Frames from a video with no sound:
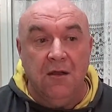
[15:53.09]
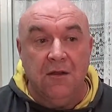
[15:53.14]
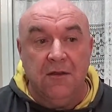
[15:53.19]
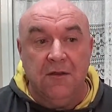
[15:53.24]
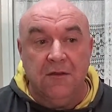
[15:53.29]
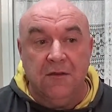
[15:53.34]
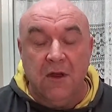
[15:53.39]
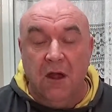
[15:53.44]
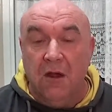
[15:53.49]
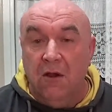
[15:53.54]

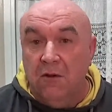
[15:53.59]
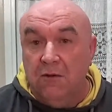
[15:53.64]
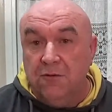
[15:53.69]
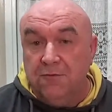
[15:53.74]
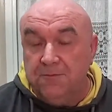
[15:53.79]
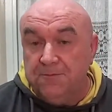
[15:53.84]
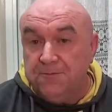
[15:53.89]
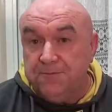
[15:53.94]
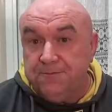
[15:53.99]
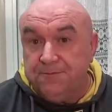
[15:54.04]

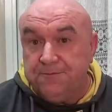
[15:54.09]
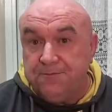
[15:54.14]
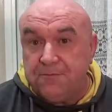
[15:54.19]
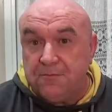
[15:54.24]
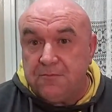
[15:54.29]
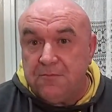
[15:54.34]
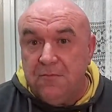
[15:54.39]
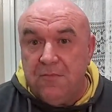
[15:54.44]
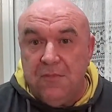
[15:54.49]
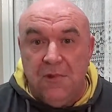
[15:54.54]
So
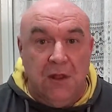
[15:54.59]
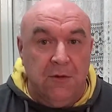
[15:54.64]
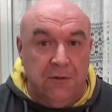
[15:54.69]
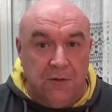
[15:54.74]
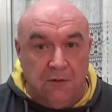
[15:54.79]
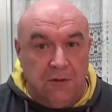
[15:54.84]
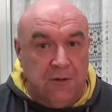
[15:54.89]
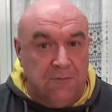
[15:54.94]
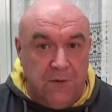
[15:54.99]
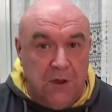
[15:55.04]
it
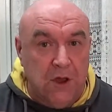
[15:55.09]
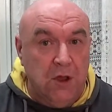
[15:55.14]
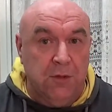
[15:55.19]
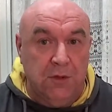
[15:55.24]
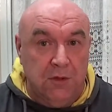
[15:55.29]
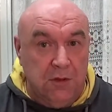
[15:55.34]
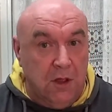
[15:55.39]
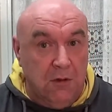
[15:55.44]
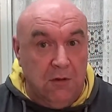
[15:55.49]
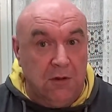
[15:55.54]
was only
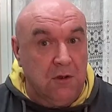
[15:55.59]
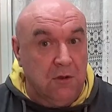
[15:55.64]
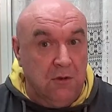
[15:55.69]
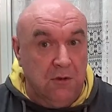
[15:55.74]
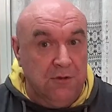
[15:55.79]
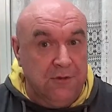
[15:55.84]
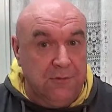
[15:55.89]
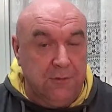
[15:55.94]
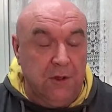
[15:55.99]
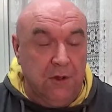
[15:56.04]
verbal though, of
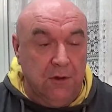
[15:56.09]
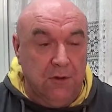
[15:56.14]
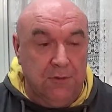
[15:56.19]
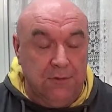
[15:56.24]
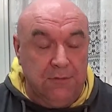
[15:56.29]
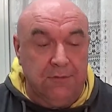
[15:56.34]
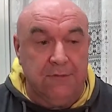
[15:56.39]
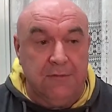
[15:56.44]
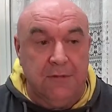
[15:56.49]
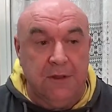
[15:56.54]
course,
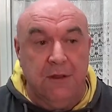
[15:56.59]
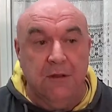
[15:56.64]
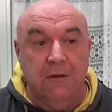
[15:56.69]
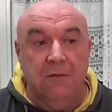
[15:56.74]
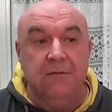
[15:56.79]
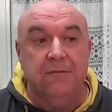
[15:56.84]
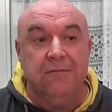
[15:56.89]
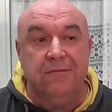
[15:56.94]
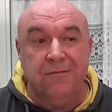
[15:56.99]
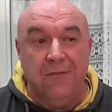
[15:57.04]
but you
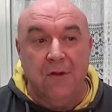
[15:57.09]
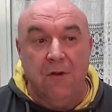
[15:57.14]
know,